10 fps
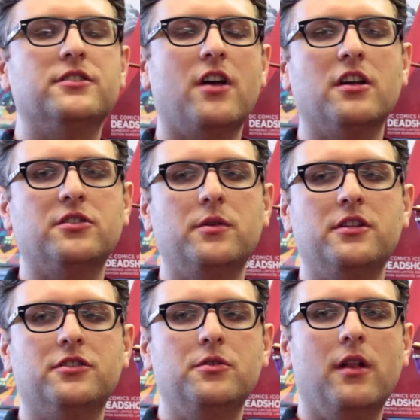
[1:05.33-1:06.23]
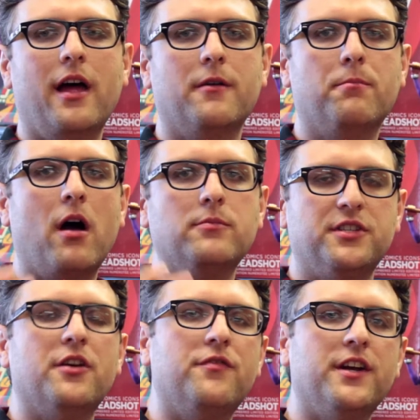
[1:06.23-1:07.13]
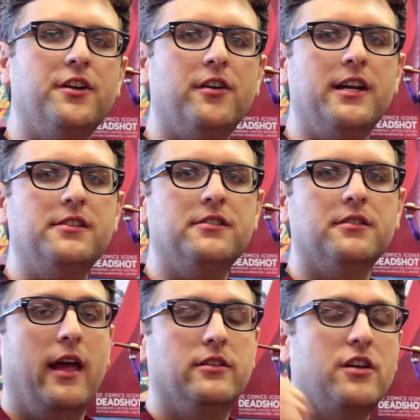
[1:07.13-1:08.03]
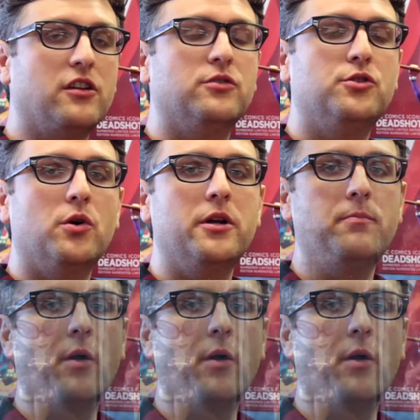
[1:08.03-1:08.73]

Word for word: is also in this new line of bombshell figurines and is also joined